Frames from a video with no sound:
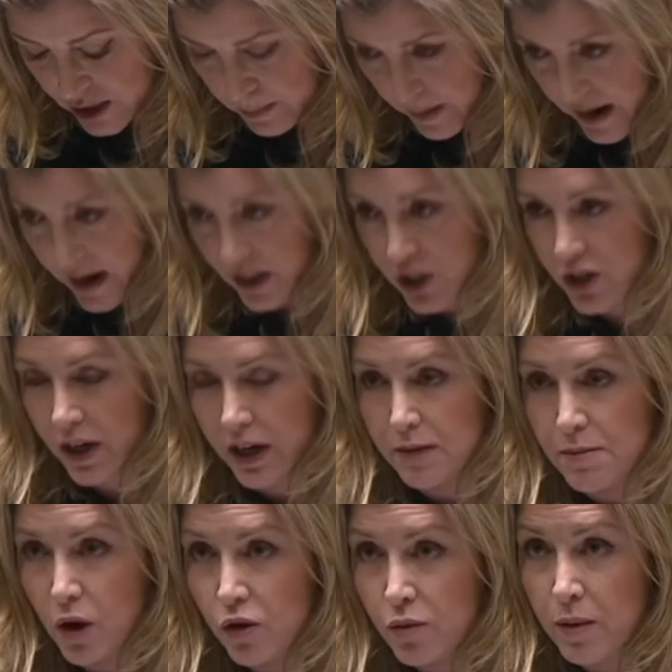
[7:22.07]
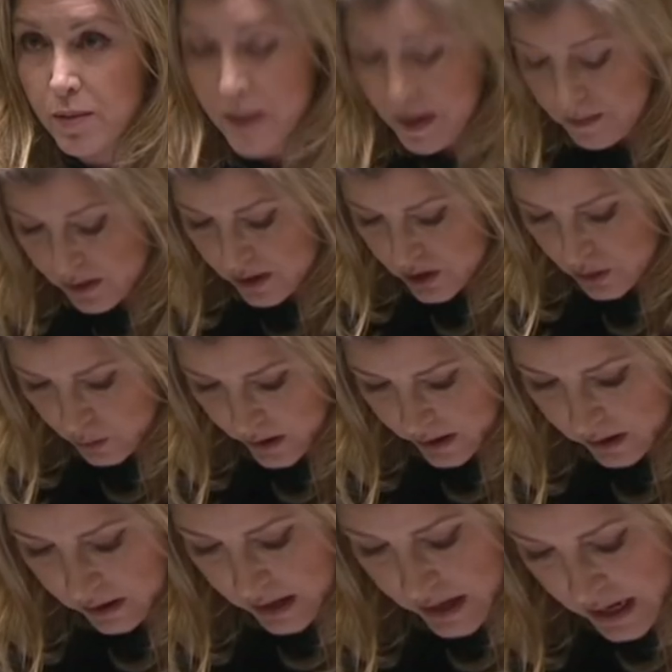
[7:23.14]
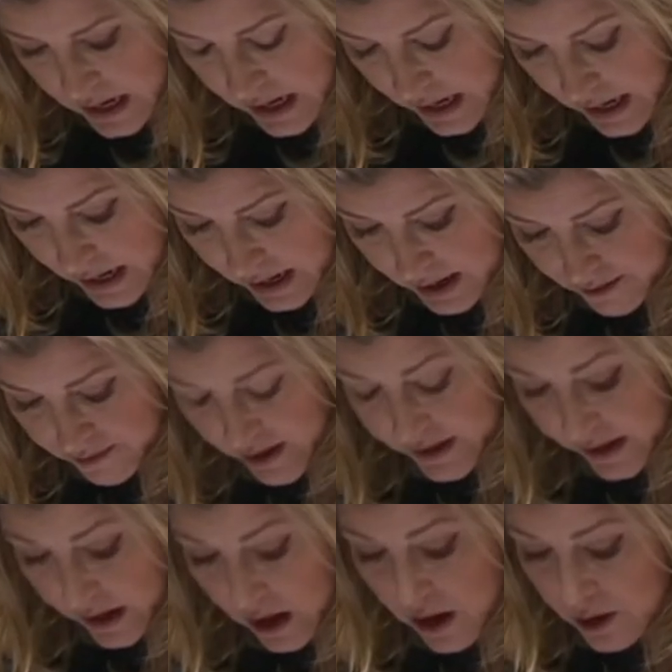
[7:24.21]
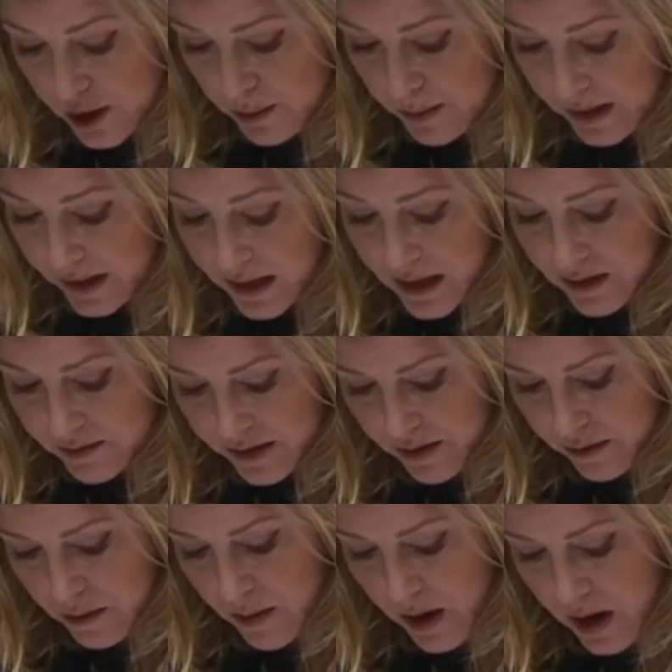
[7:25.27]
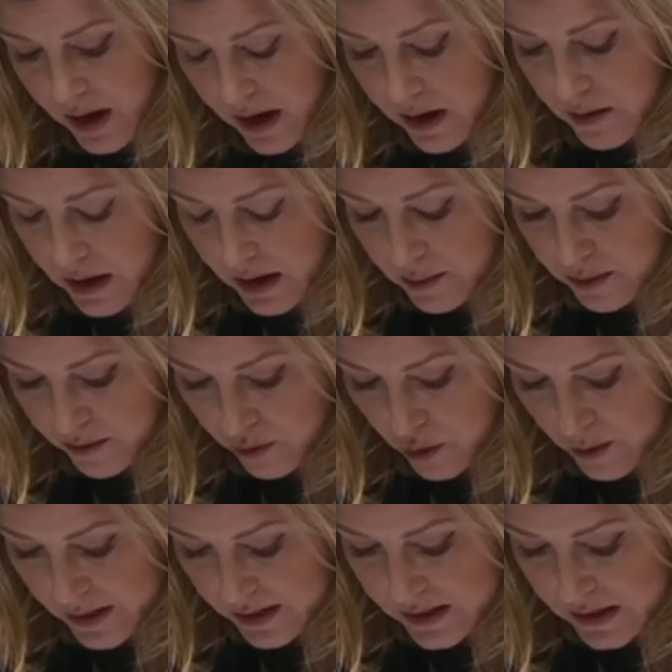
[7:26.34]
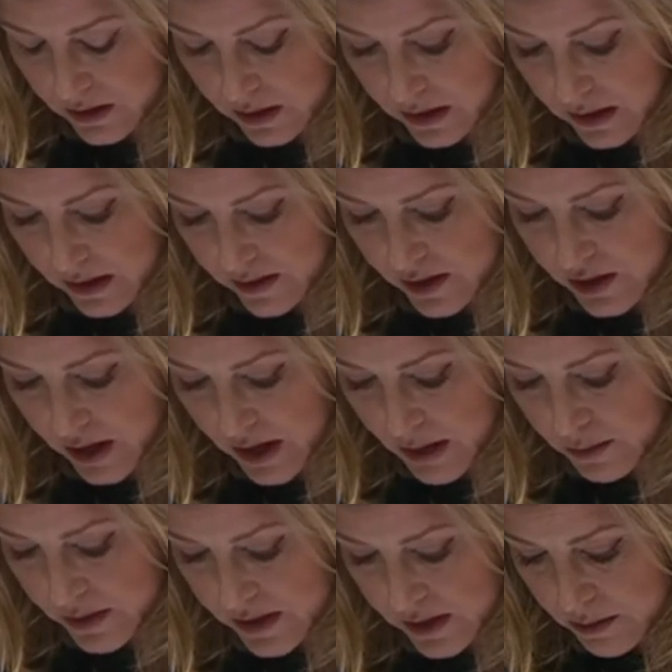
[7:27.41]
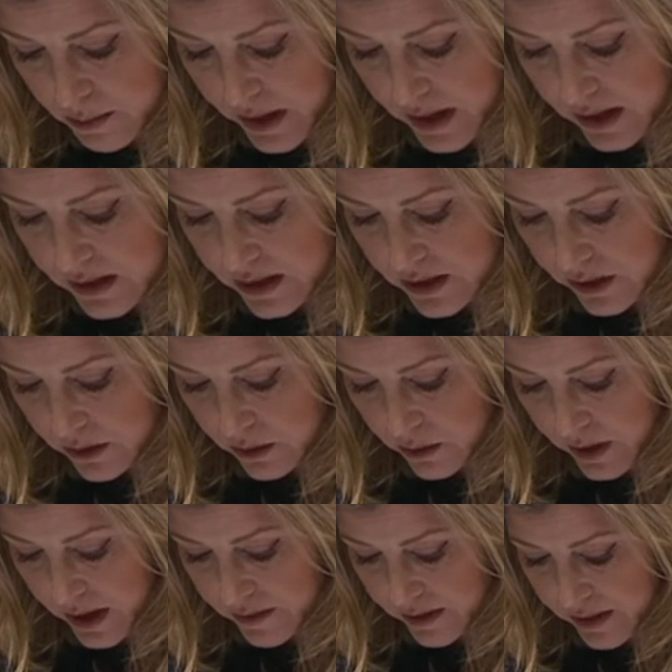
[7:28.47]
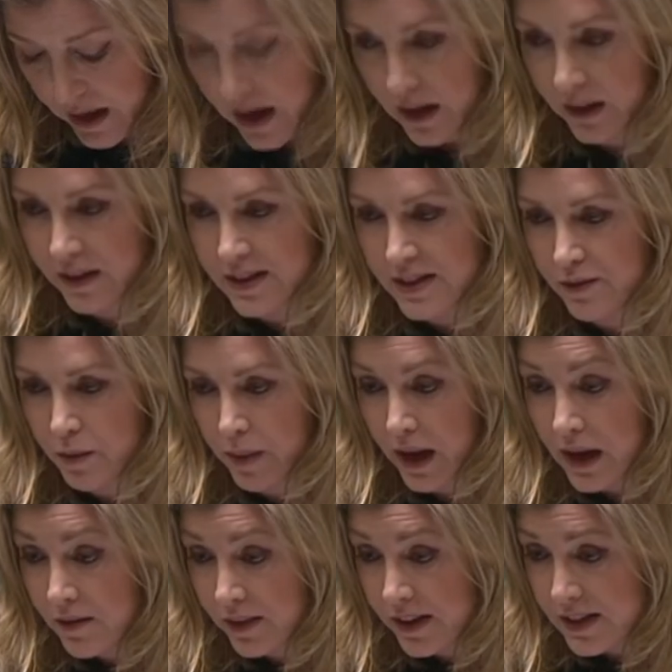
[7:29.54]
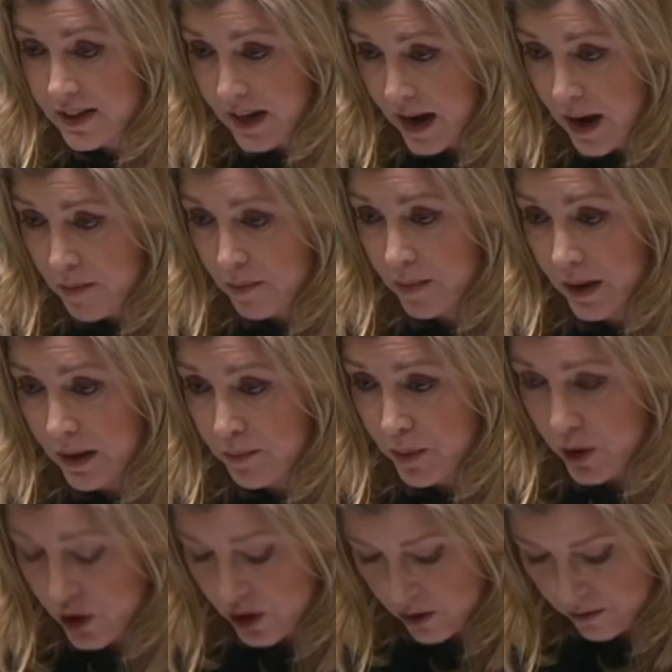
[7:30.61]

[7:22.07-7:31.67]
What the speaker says: Splash. Honourable members will find it hard to believe, given my performance at the time was compared to having the elegance of a paving slab being pushed